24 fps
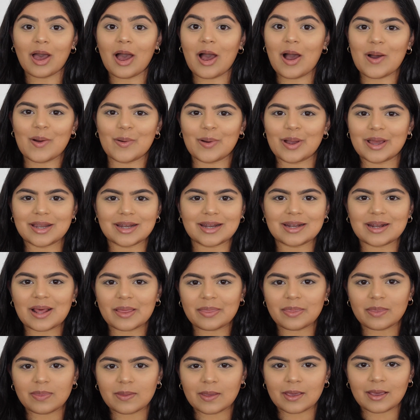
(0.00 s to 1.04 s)
Oh, and
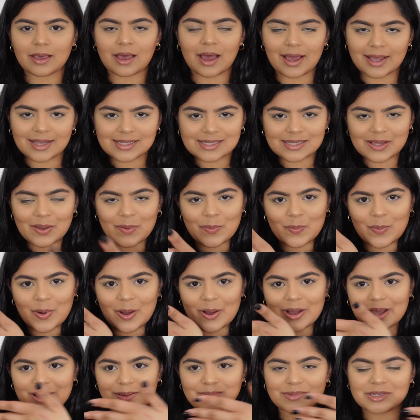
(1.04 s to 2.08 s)
another thing guys,
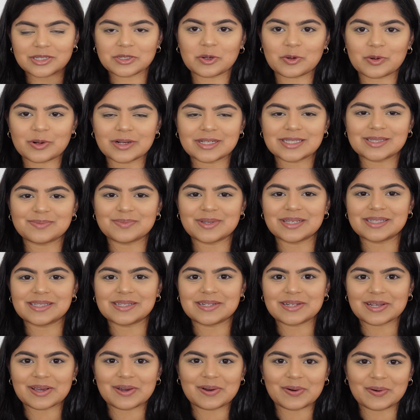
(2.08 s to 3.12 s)
welcome to Christmas
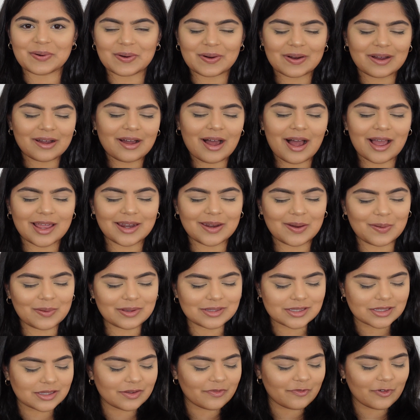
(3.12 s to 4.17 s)
decor. I know
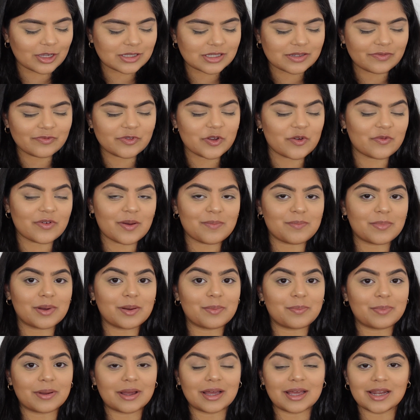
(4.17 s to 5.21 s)
it's the 1st of November,
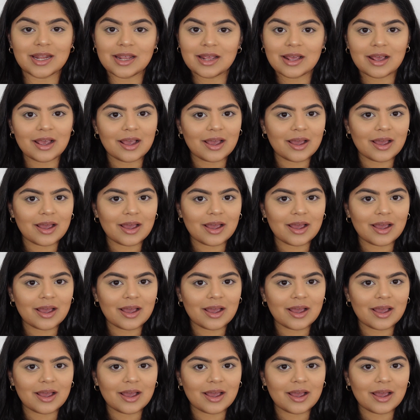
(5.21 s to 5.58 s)
but